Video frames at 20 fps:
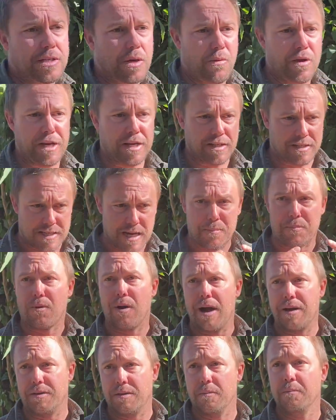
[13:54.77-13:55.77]
that we can
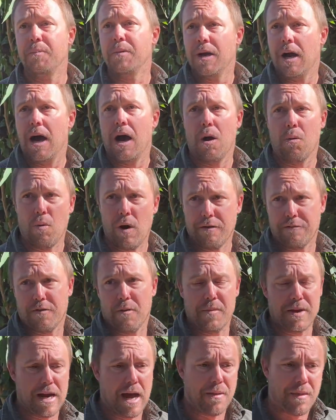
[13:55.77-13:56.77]
separate them one
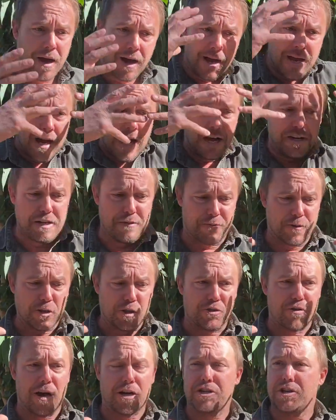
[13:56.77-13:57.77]
from the other. A different
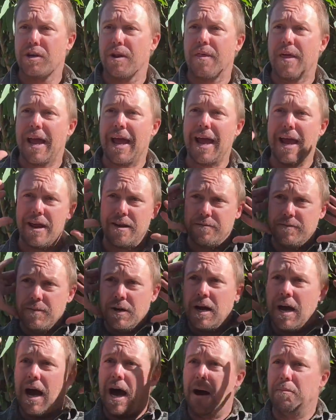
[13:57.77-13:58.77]
structure to the head.
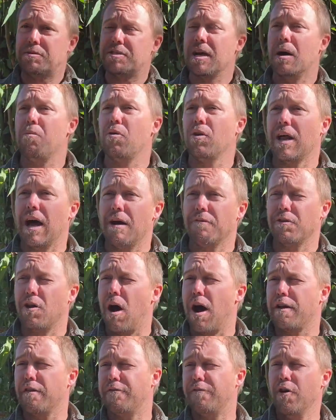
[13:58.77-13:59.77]
Some will have
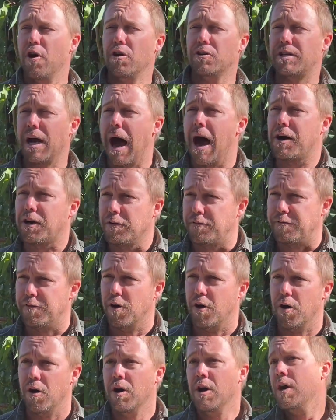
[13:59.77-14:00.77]
lighter fur, darker
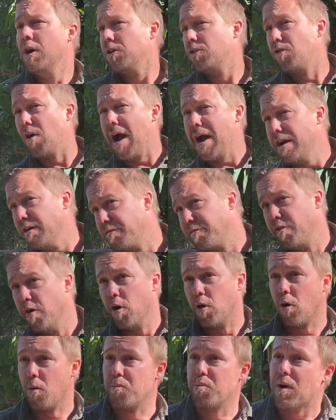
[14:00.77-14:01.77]
fur, greyer
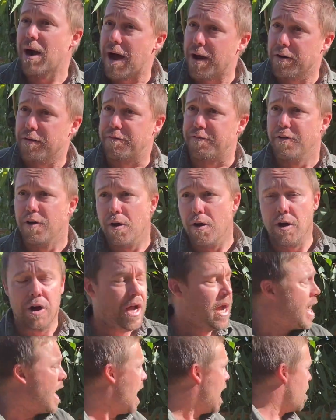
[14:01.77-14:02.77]
fur or browner fur.
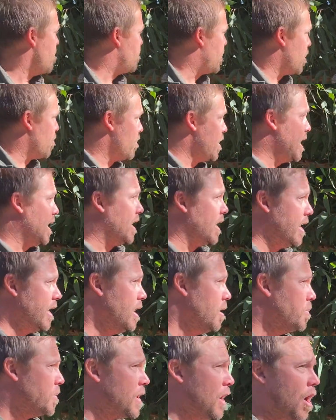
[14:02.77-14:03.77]
But
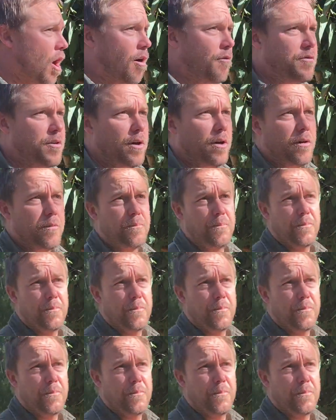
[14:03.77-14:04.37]
really, of the